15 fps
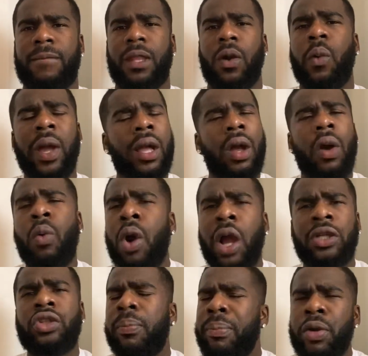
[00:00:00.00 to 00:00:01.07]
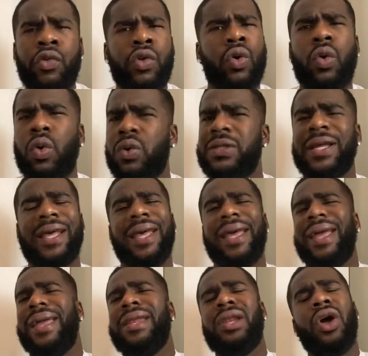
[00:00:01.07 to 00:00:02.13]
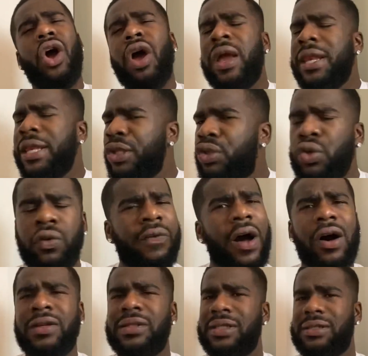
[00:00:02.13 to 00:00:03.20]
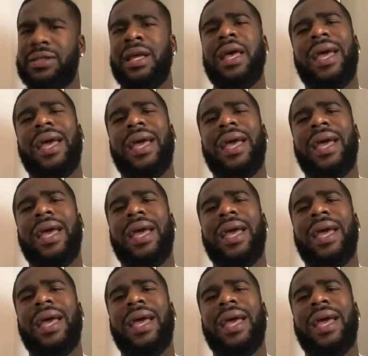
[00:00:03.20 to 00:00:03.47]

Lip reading: Wenger works on miracles in the early 2000s.